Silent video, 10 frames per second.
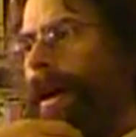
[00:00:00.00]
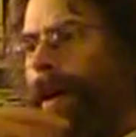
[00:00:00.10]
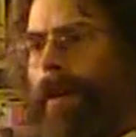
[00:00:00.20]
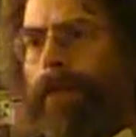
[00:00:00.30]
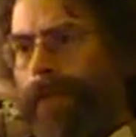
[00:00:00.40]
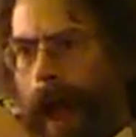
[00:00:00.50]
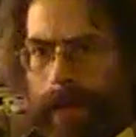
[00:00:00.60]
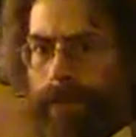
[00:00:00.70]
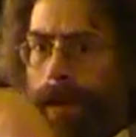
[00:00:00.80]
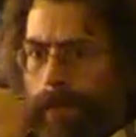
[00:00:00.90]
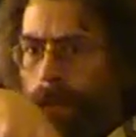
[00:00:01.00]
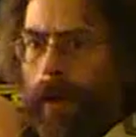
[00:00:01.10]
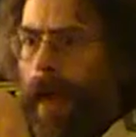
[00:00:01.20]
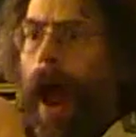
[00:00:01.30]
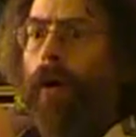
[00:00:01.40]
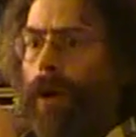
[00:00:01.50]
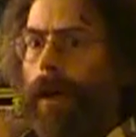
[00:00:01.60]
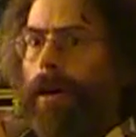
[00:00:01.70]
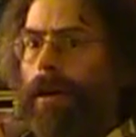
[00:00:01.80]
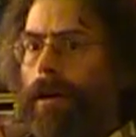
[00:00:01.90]
I've got five people without
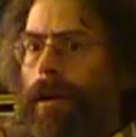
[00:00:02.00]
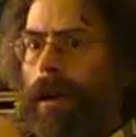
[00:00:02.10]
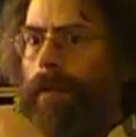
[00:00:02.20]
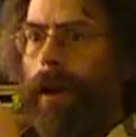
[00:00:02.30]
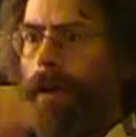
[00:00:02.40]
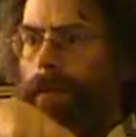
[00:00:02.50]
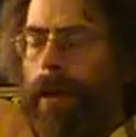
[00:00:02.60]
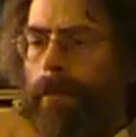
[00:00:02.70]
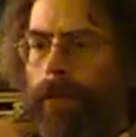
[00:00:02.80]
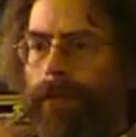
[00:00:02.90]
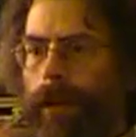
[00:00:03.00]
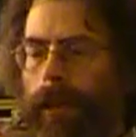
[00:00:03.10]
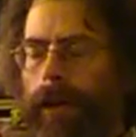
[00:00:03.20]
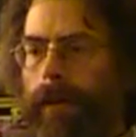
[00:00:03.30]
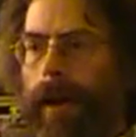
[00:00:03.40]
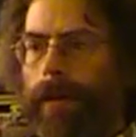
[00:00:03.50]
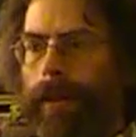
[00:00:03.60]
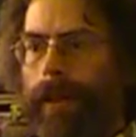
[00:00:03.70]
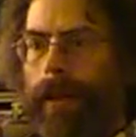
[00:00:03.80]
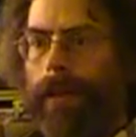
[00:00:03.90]
it, and if any of them are fiddling around
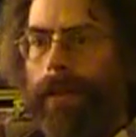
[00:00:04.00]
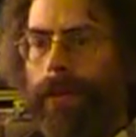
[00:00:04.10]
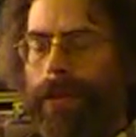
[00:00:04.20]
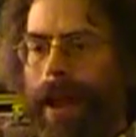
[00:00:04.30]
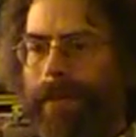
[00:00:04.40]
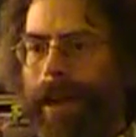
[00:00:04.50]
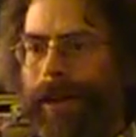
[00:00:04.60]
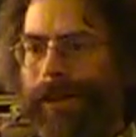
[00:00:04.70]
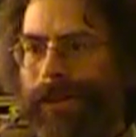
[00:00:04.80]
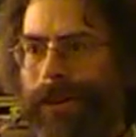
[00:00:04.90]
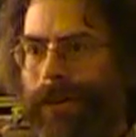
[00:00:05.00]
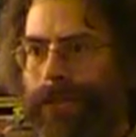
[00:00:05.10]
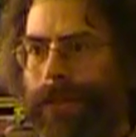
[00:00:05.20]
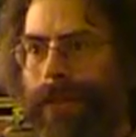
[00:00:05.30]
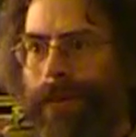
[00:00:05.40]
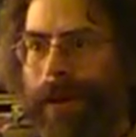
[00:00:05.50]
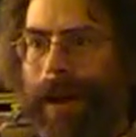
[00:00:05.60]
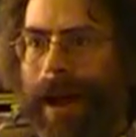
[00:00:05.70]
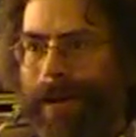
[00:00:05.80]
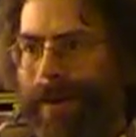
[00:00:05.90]
in the, those navigation circles, then the one
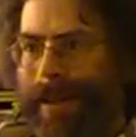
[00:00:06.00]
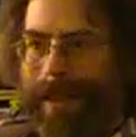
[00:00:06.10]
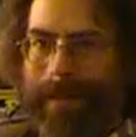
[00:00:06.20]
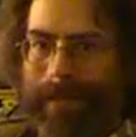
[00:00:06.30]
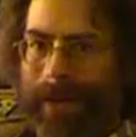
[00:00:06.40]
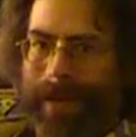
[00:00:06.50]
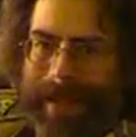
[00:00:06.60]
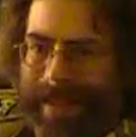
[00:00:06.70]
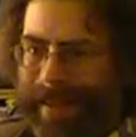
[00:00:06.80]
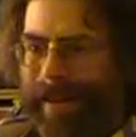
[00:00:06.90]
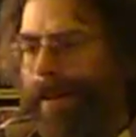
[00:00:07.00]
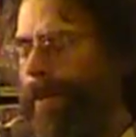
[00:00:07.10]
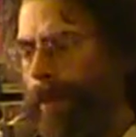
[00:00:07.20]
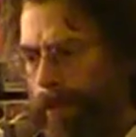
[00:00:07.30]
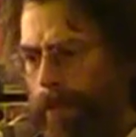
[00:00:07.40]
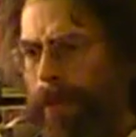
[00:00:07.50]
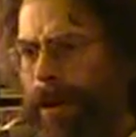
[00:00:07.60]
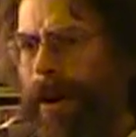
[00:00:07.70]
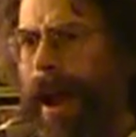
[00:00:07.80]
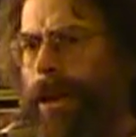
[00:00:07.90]
guy who gets the bonus, it's hard to remember. But when
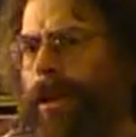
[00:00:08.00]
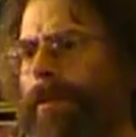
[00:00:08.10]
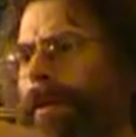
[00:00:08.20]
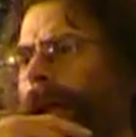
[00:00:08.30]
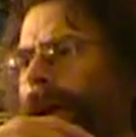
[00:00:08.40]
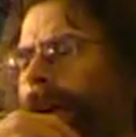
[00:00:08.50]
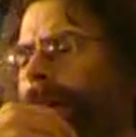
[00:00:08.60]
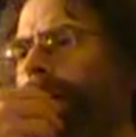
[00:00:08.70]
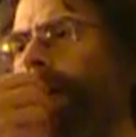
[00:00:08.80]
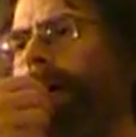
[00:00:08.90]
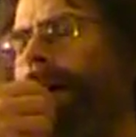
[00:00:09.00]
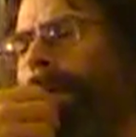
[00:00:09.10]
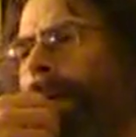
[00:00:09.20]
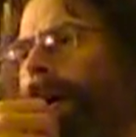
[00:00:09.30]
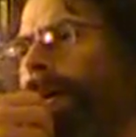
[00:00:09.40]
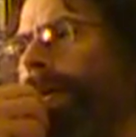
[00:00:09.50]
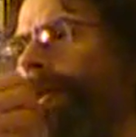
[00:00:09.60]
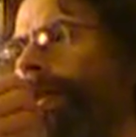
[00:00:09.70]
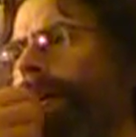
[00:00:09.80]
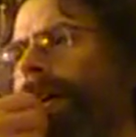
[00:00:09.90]
you're actually playing it
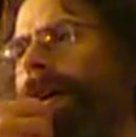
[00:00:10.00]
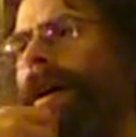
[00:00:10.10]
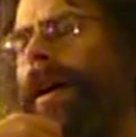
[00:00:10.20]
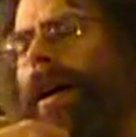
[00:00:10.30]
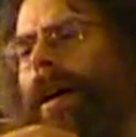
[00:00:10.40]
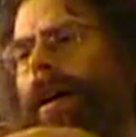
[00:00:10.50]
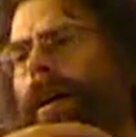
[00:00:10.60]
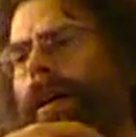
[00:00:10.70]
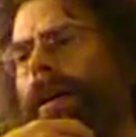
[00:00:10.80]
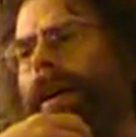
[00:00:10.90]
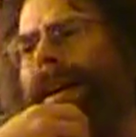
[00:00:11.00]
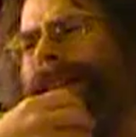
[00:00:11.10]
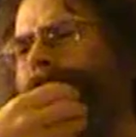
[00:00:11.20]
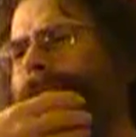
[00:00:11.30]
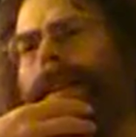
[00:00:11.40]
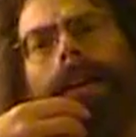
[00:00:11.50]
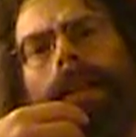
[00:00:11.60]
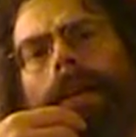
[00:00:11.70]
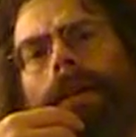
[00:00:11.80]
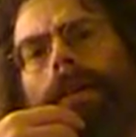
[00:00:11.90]
opposed, uh, it's a little
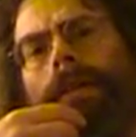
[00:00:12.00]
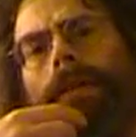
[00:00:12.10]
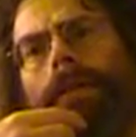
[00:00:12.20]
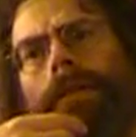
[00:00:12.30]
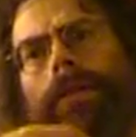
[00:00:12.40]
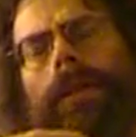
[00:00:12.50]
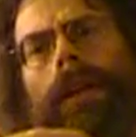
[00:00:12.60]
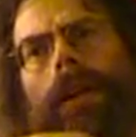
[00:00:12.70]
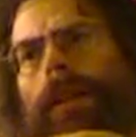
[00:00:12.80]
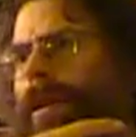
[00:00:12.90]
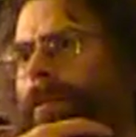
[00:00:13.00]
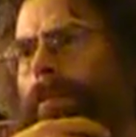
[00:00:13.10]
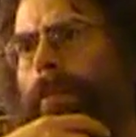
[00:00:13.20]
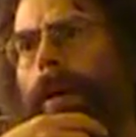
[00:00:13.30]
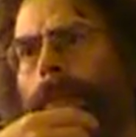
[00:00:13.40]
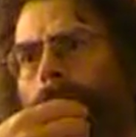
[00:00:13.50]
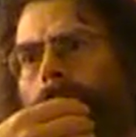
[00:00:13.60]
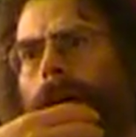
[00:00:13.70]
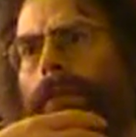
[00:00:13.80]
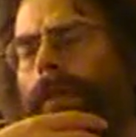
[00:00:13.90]
easier to get in the
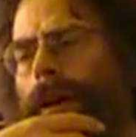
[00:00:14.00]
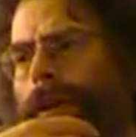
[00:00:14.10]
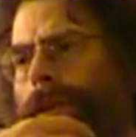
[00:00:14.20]
memory of what you're